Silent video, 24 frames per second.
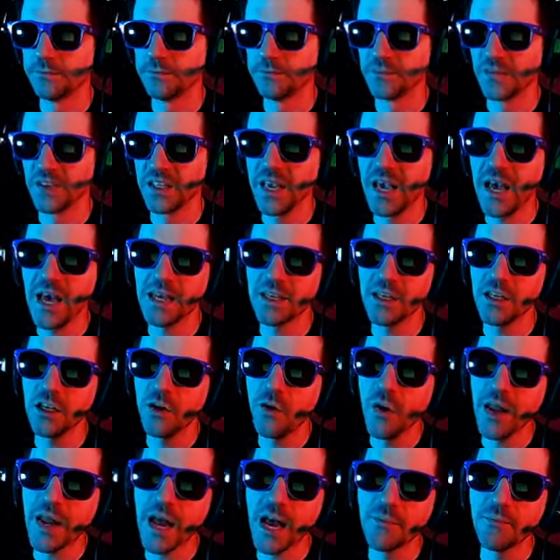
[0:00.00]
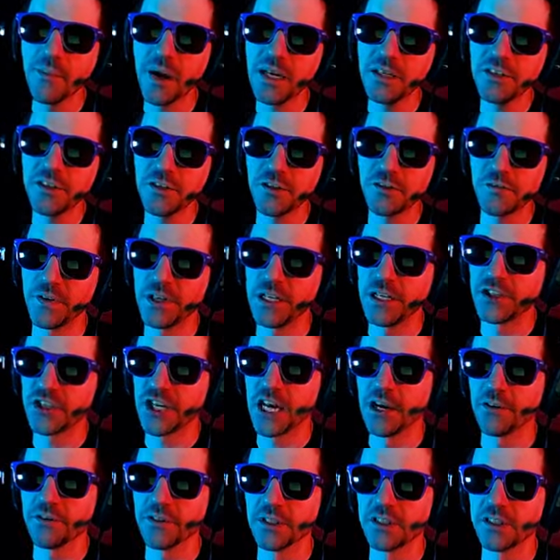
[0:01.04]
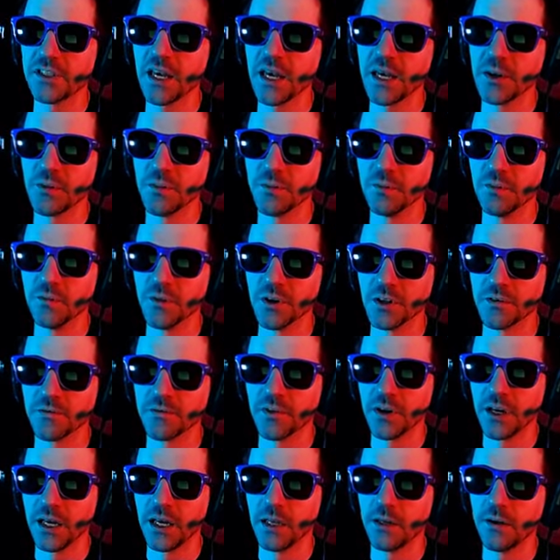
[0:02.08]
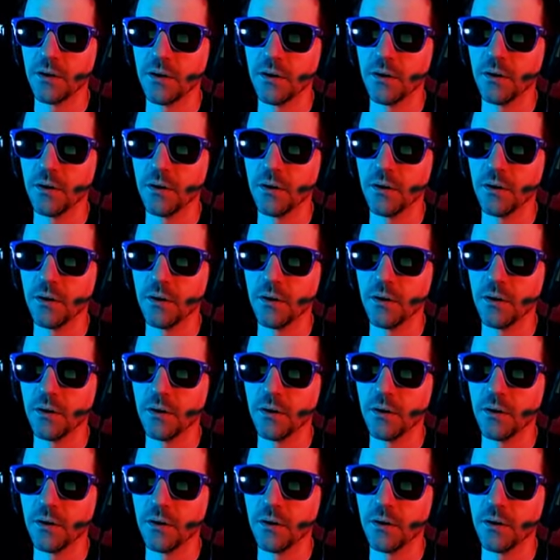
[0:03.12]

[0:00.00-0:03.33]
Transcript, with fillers: Yeah, you know what? I might just finish out this game with a friend.